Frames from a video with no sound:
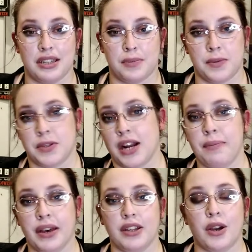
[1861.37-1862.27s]
to hit the
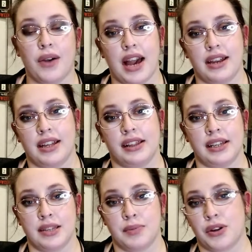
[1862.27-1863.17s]
subscribe button, go ahead and hit
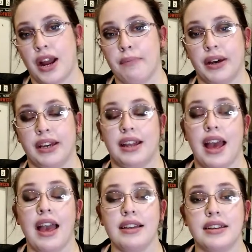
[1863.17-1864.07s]
that subscribe button
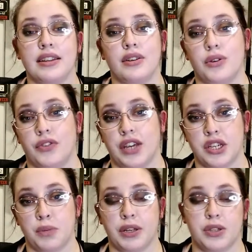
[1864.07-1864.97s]
and hit the
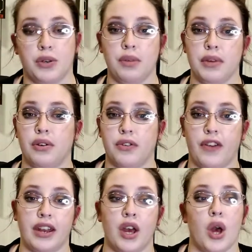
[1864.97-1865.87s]
notification bell so you can be
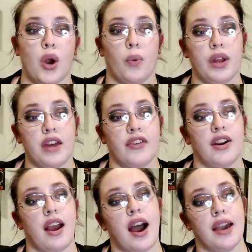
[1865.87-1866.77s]
notified
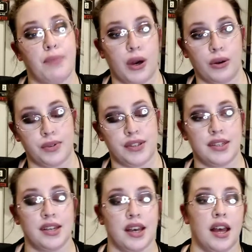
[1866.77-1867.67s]
whenever I
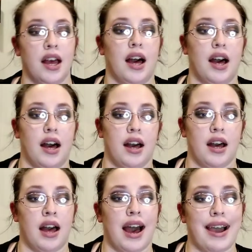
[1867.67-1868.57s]
post.
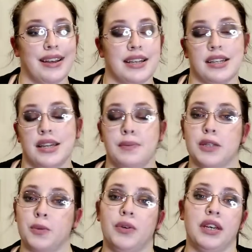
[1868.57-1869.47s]
Uh, I like to keep
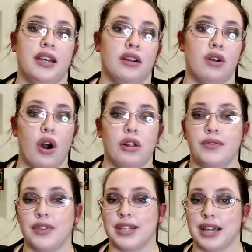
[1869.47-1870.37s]
it spooky here all
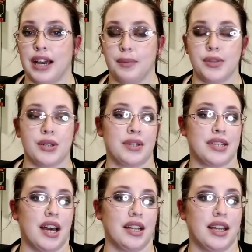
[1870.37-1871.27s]
of the time, so
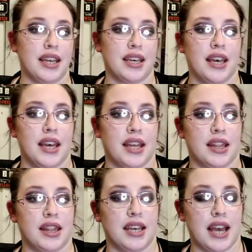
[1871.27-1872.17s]
it's not like
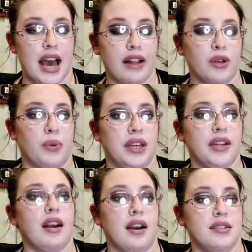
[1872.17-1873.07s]
the
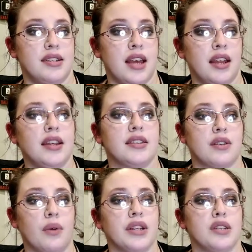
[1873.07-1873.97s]
Halloween content is
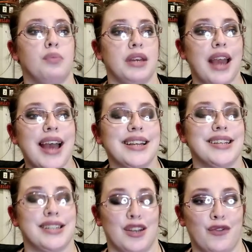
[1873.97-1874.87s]
going to be
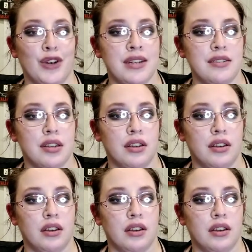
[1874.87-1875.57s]
any different